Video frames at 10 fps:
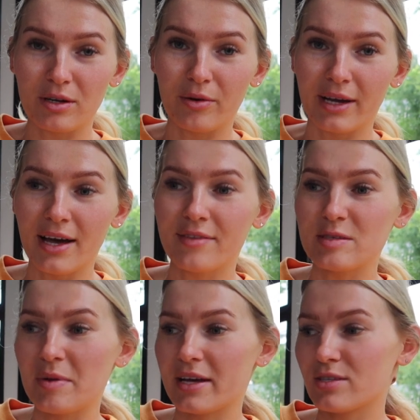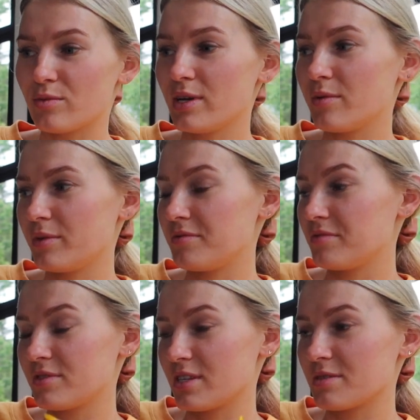going on this past week.
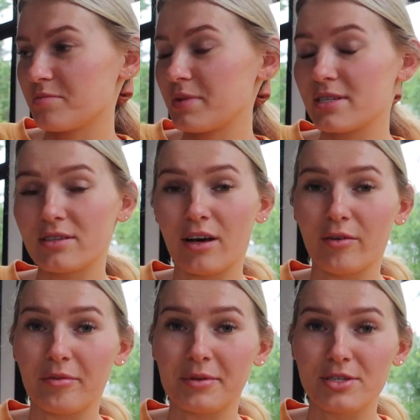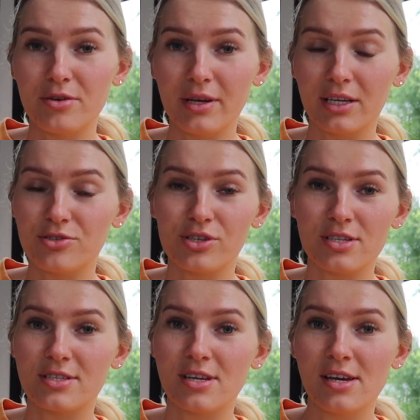That's basically all we've been doing is
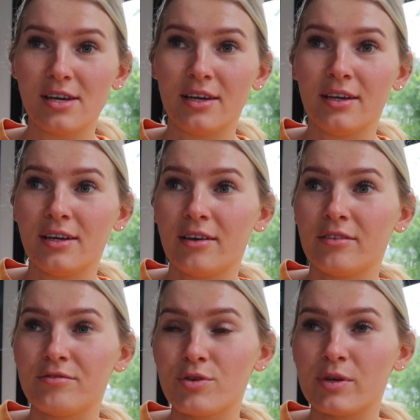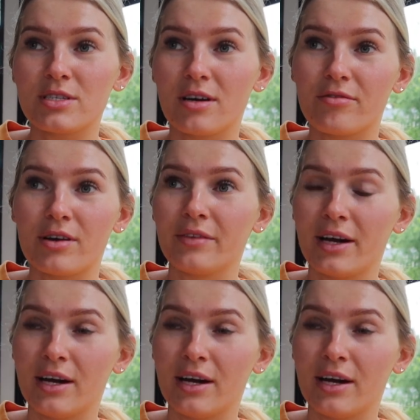just doing stuff around the